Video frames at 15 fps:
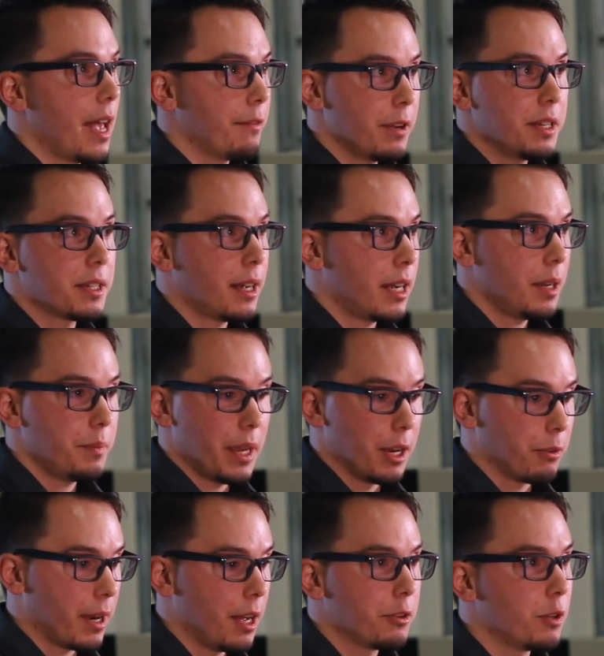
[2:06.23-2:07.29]
Every time
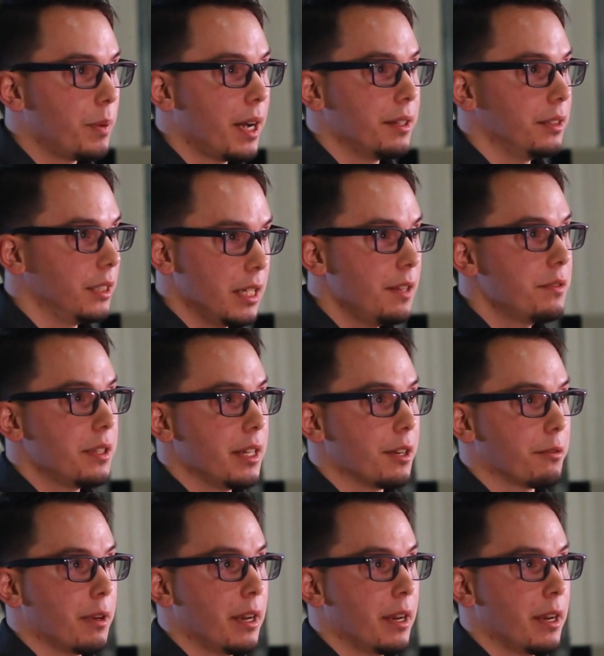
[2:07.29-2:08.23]
a ground robot leaves the